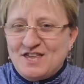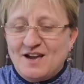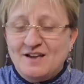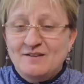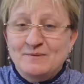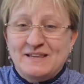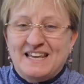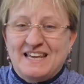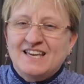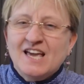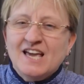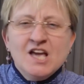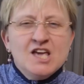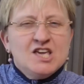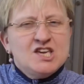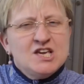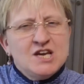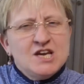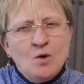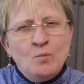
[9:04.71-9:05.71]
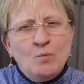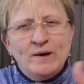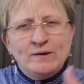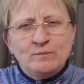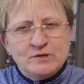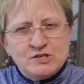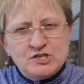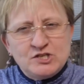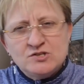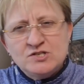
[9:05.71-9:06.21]
I'd be like, you know what?
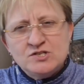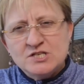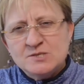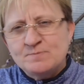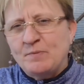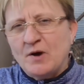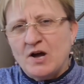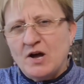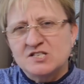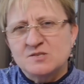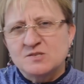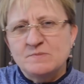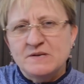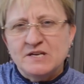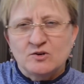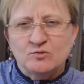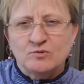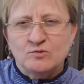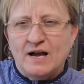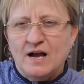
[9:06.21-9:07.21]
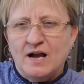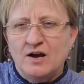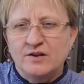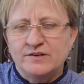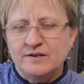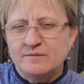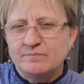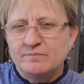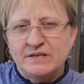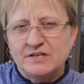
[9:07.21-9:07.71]
Would you just boss me around
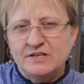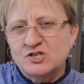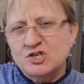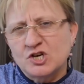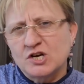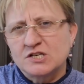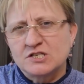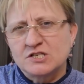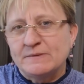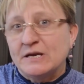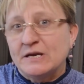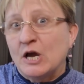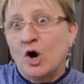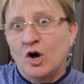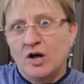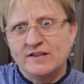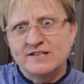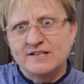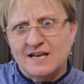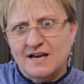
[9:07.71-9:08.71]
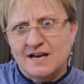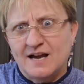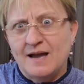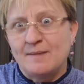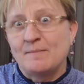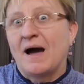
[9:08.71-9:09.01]
and be a jerk to me all the time?